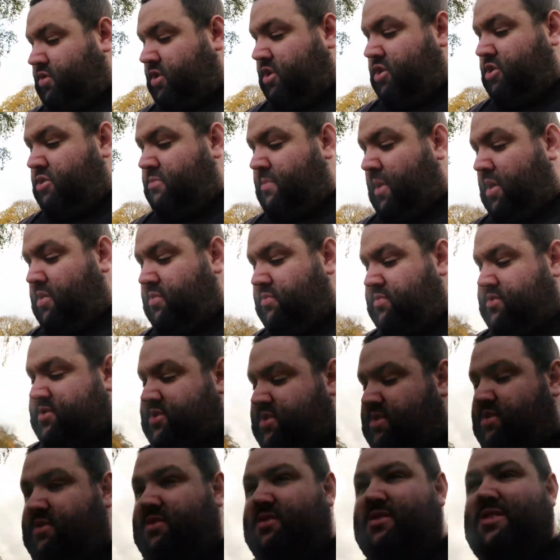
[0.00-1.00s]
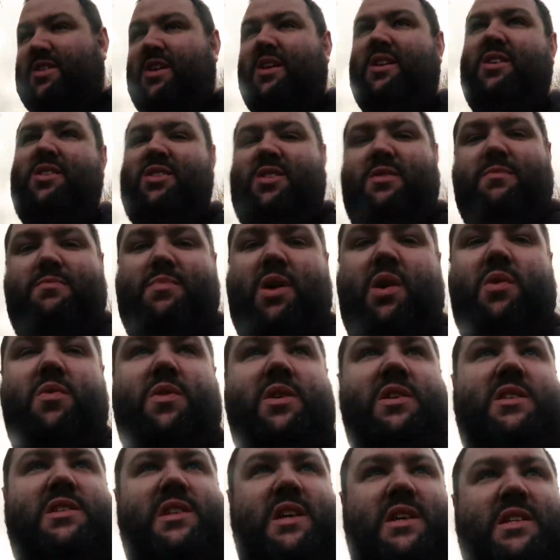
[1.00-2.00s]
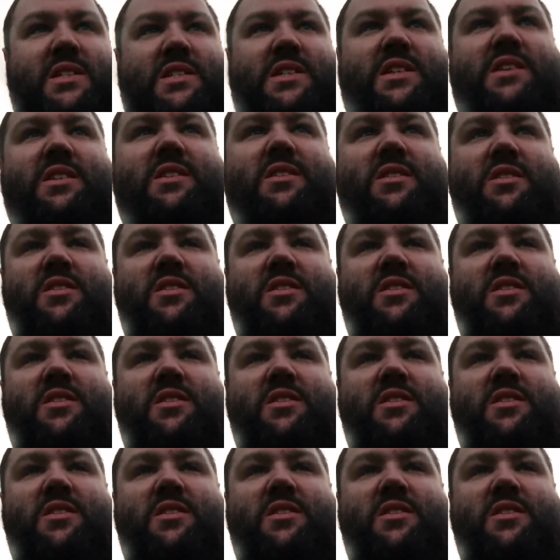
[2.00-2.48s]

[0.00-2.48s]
Cubones and Ponytas.